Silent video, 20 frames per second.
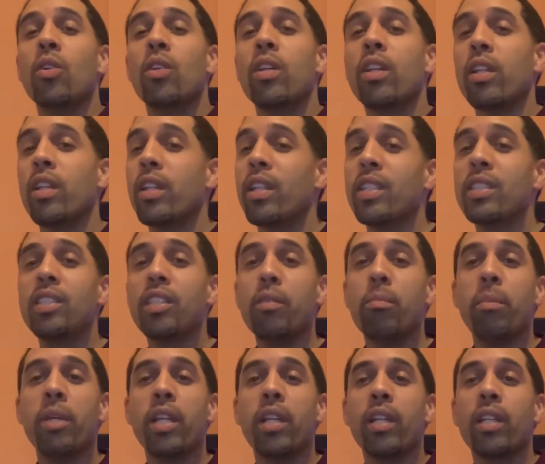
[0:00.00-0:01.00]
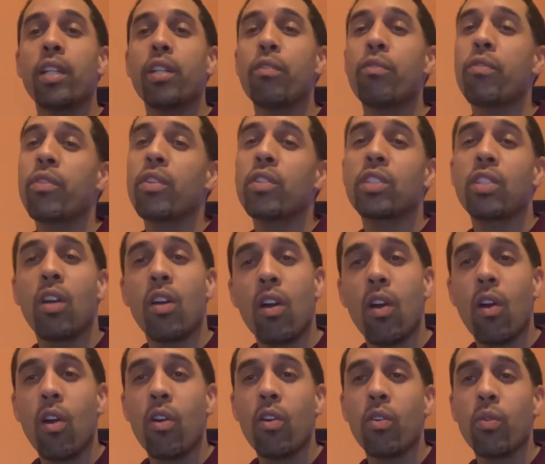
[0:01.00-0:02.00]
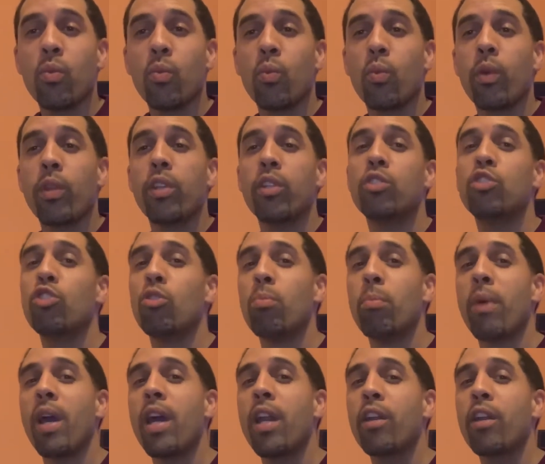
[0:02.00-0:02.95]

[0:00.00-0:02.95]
This immediately fills our heart with a dramatic